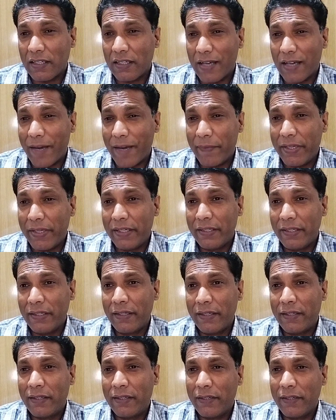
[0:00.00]

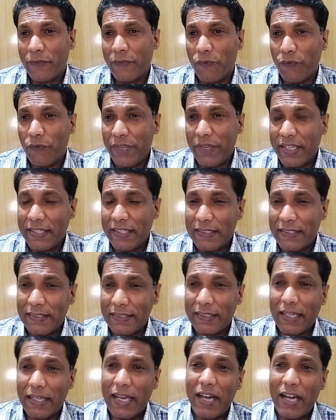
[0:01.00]
coming
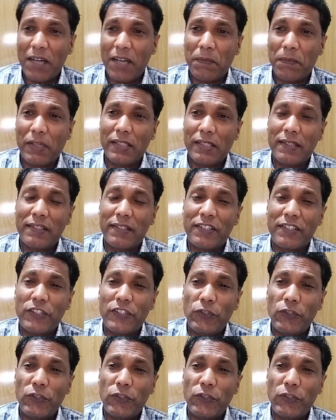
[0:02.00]
weeks and months.